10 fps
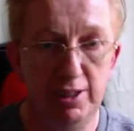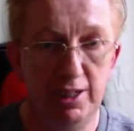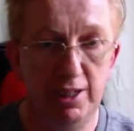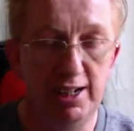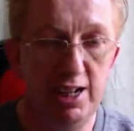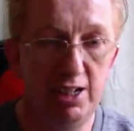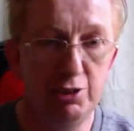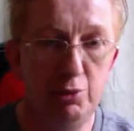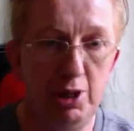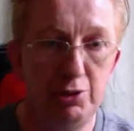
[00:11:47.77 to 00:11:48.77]
I can't
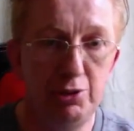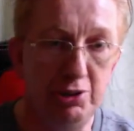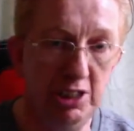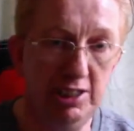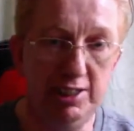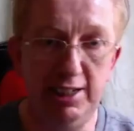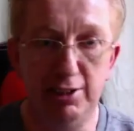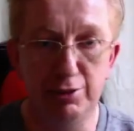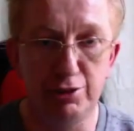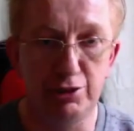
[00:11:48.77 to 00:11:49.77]
go into
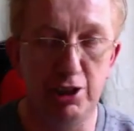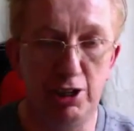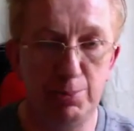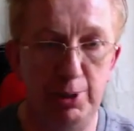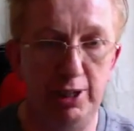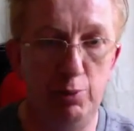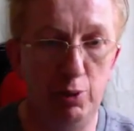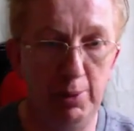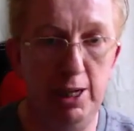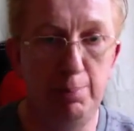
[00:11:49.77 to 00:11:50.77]
details as such, but it
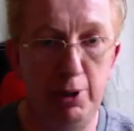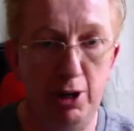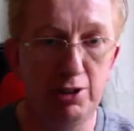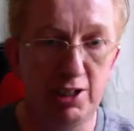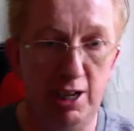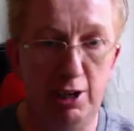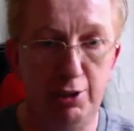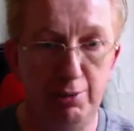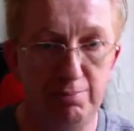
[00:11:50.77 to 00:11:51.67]
will be a PAWS card.